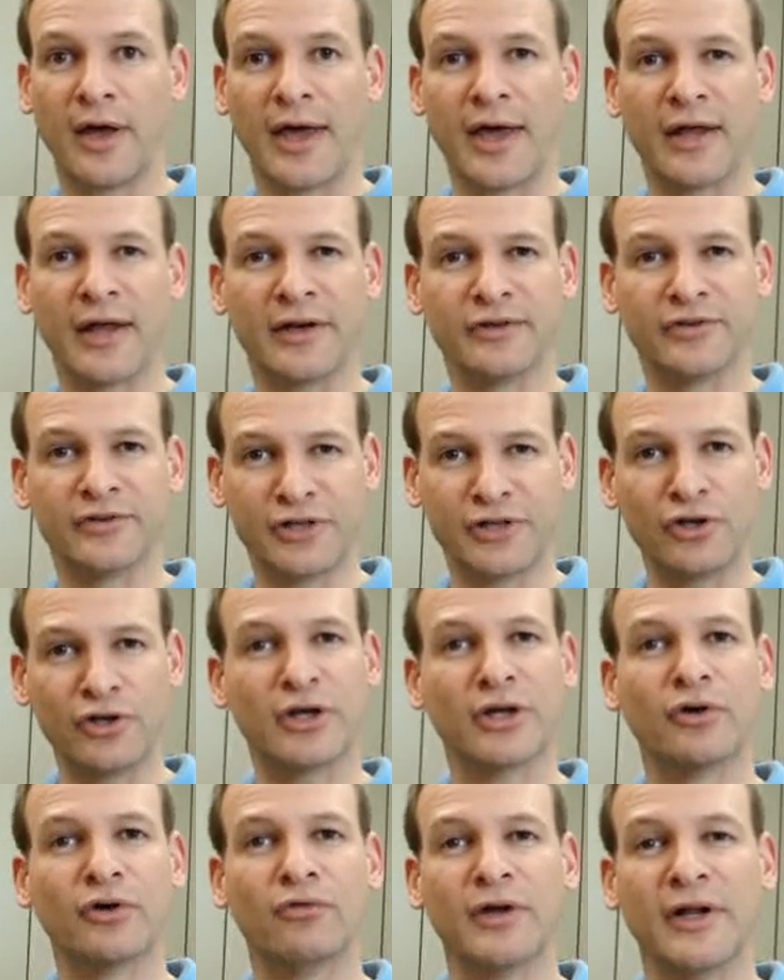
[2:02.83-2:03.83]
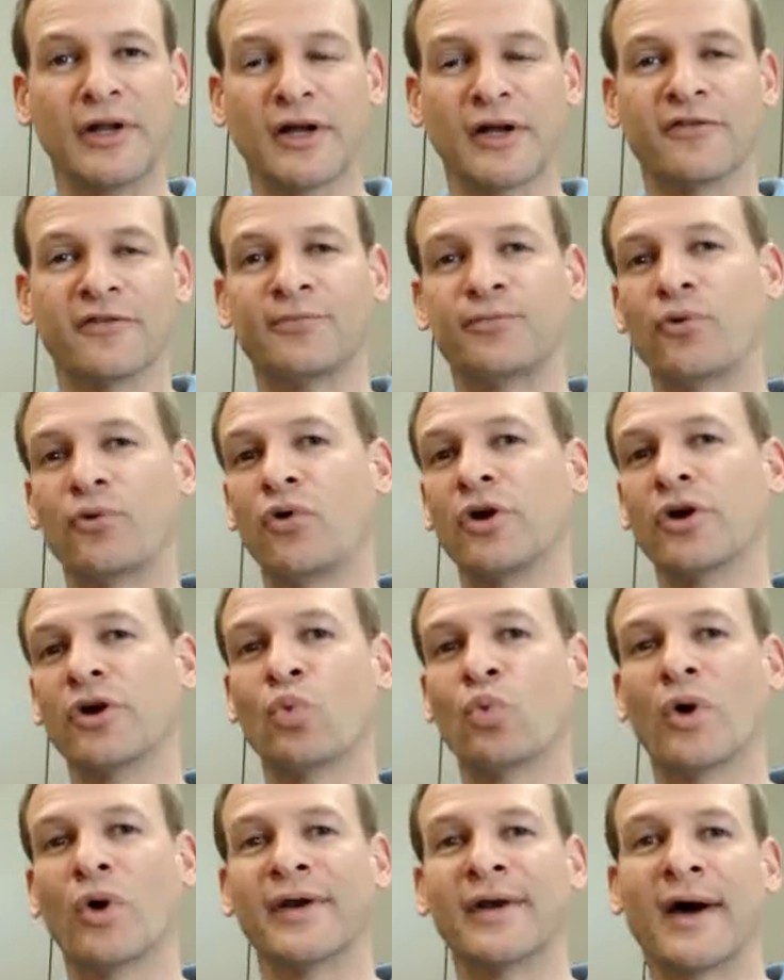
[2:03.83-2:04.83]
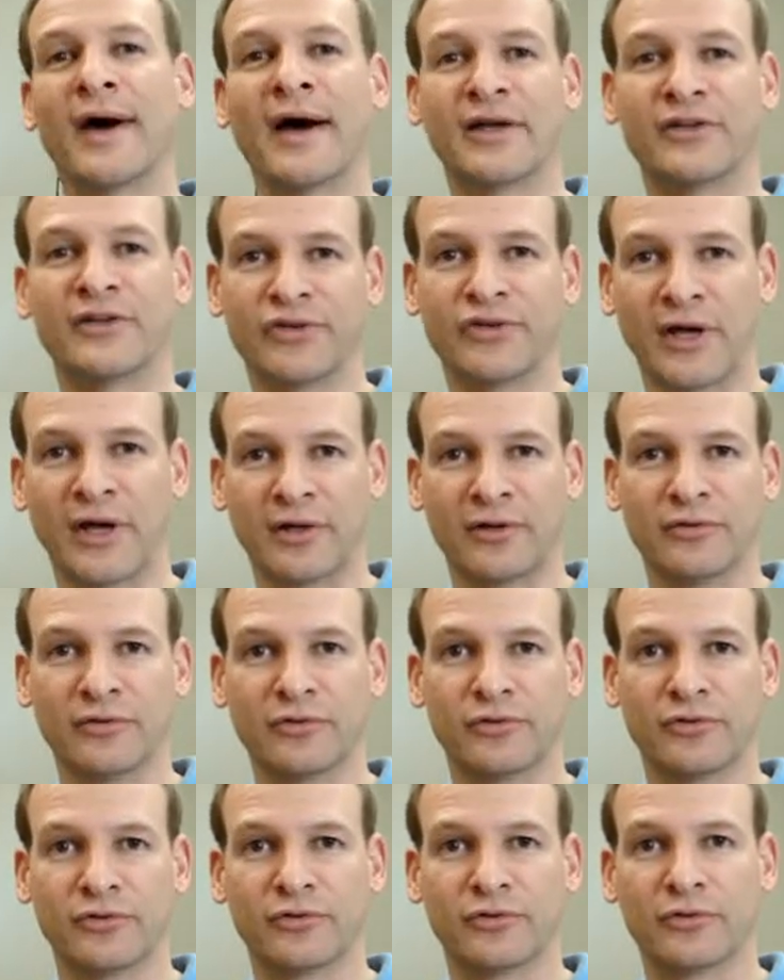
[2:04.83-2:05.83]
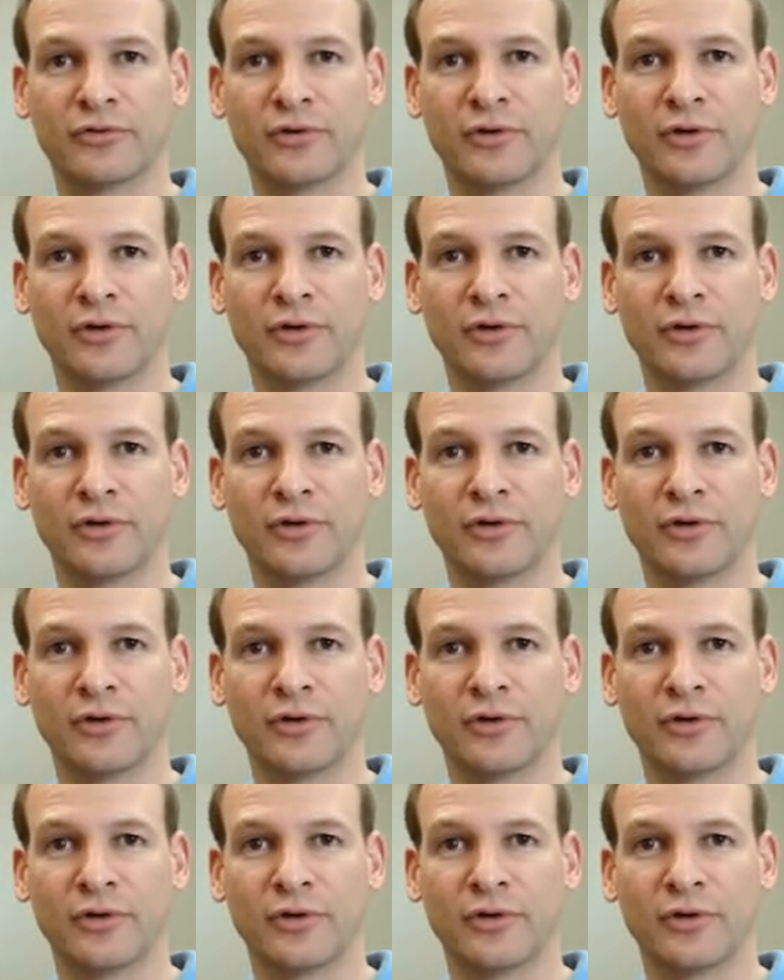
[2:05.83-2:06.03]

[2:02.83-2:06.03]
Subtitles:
and say you get a reading of 0.19 seconds,